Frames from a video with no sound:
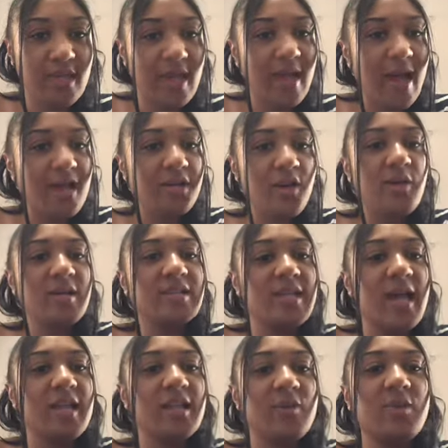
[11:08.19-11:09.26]
Like, I know
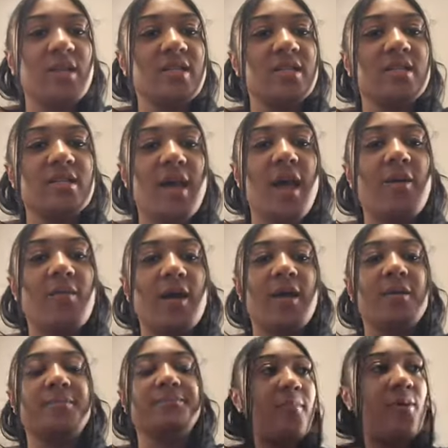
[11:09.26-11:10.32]
exactly where this is at, right?